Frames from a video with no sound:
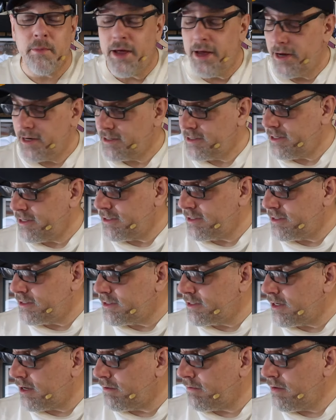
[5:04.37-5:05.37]
magazines and
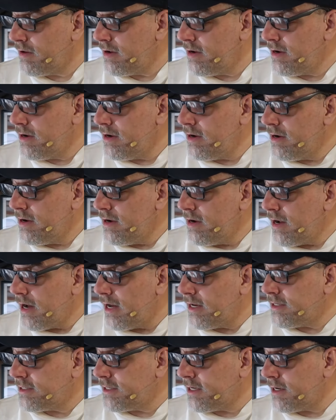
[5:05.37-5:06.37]
stuff,
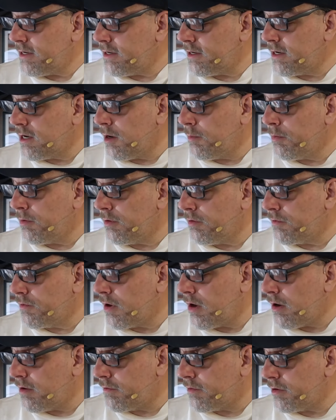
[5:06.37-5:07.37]
I sent a couple of
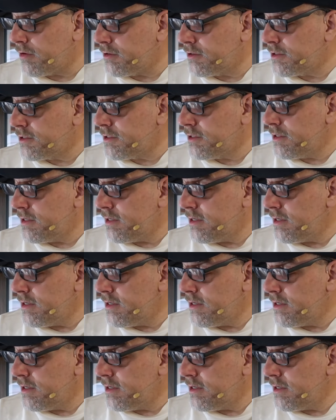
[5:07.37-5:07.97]
covers